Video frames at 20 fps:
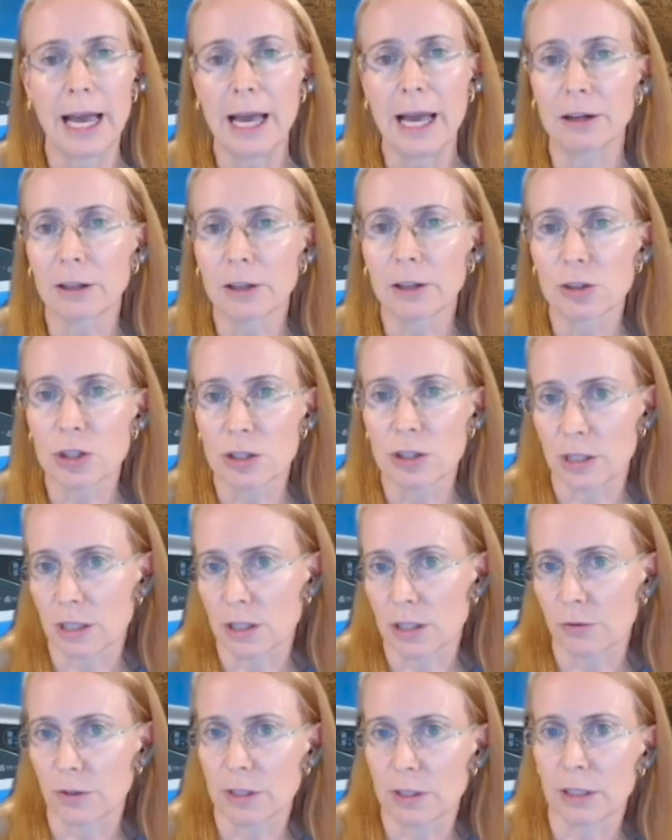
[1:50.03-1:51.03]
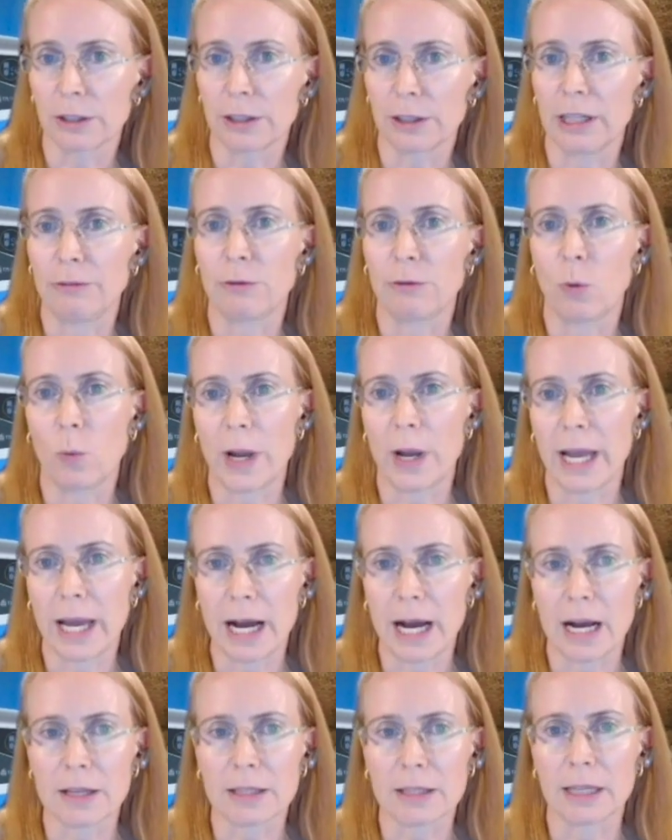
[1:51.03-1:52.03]
and a logistics facility for
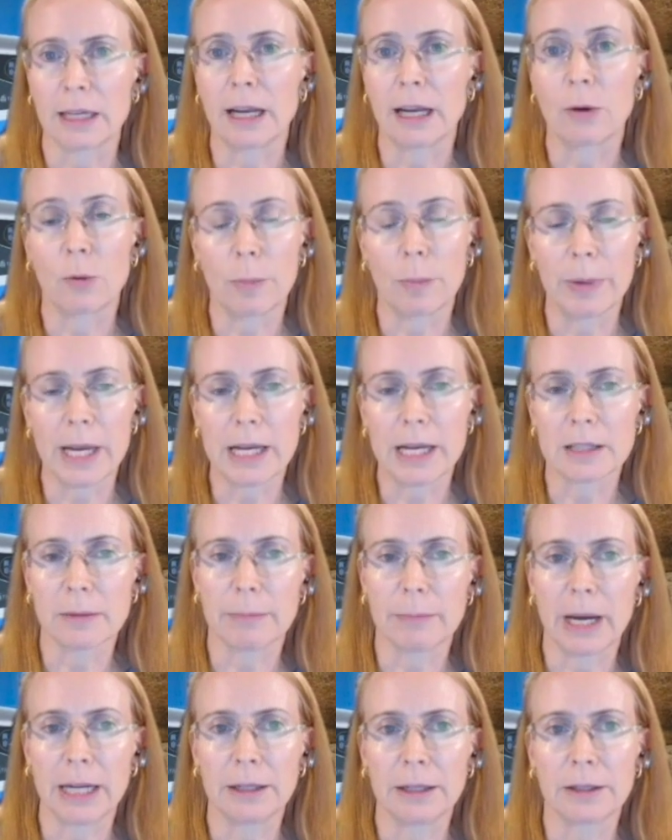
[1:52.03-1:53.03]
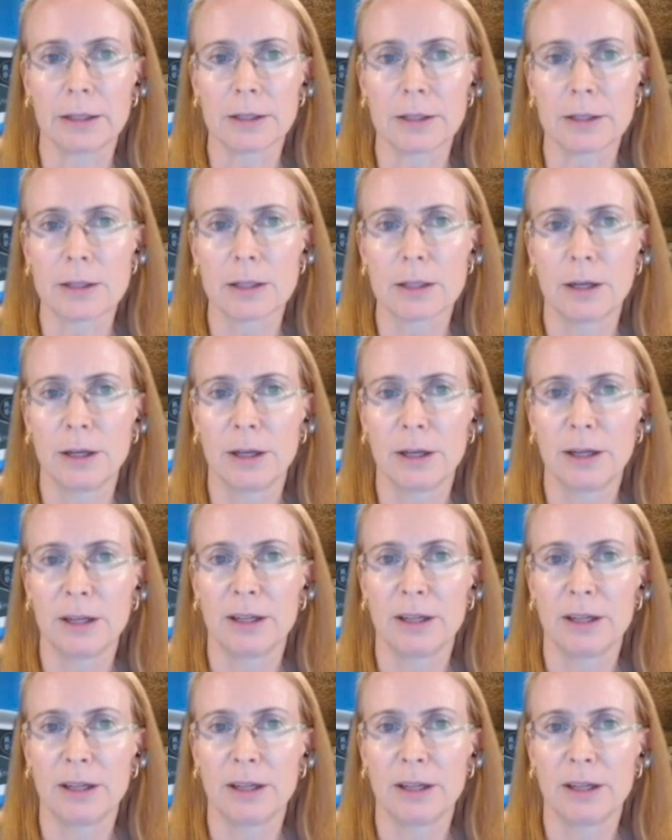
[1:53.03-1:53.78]
warehousing and repairs and maintenance.